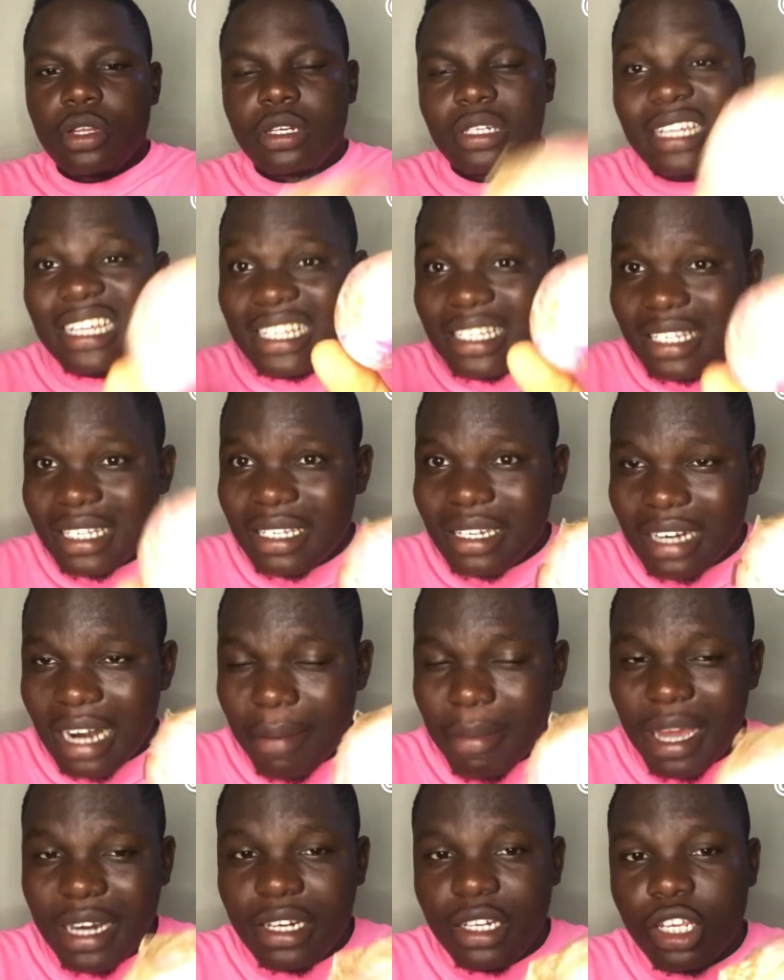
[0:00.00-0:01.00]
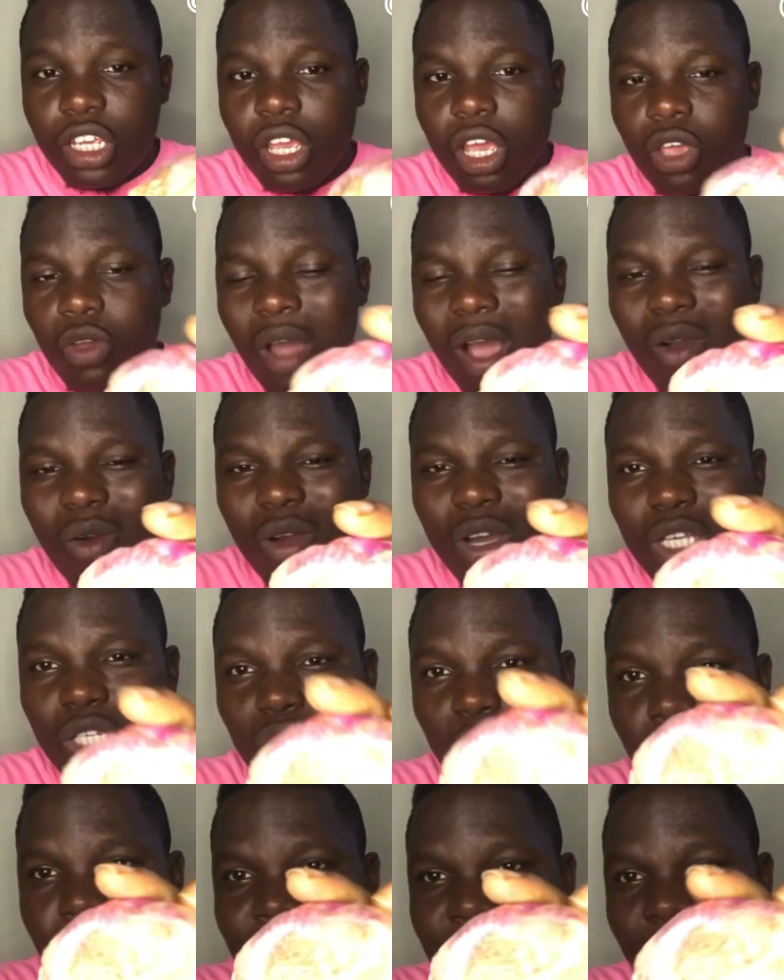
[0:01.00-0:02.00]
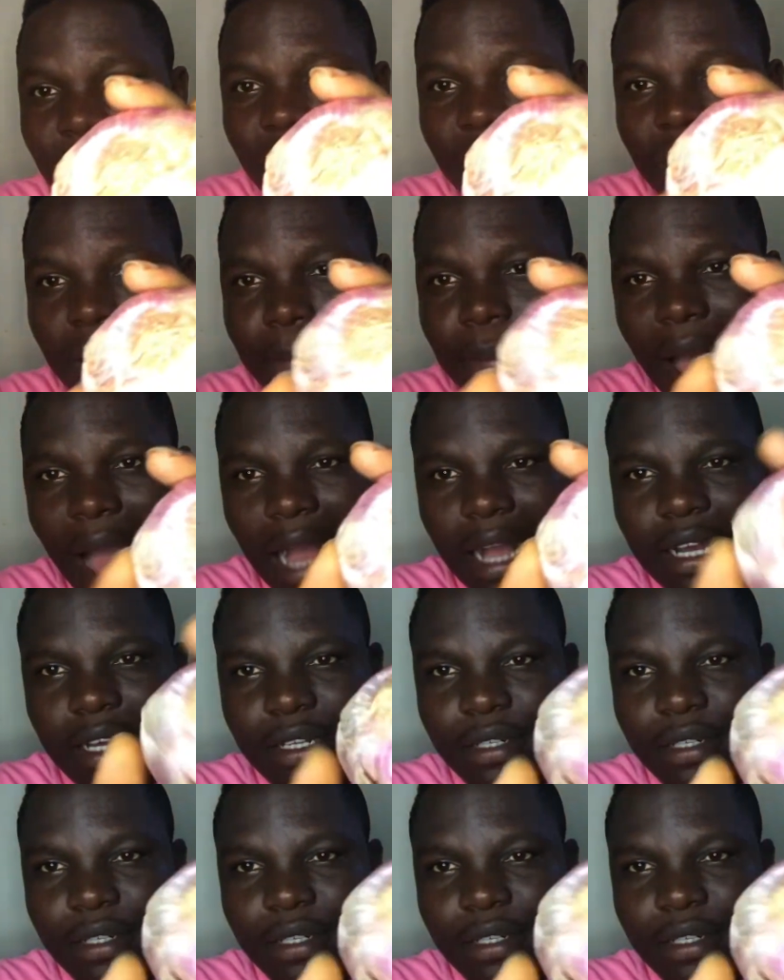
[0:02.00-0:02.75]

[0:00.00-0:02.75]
this remedy, you are going to peel the back.